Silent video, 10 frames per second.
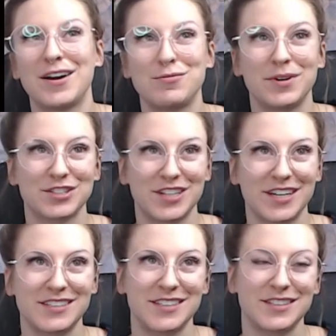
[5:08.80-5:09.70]
I wish that I
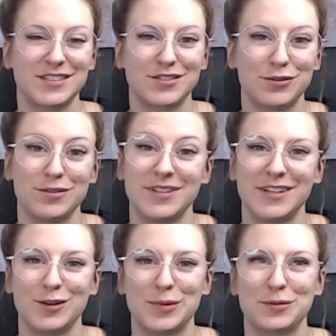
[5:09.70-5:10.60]
did scoot in
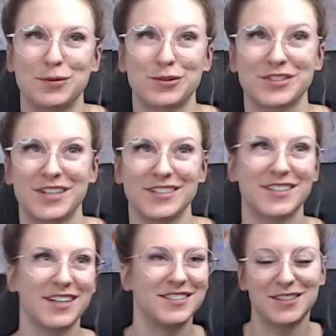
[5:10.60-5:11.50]
here on my roller skates,
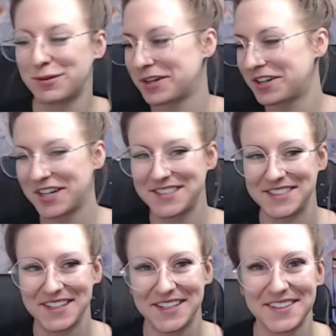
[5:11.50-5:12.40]
Kenzie. What a good
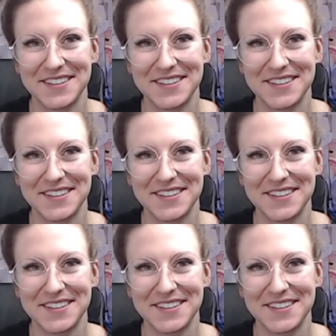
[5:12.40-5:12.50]
idea.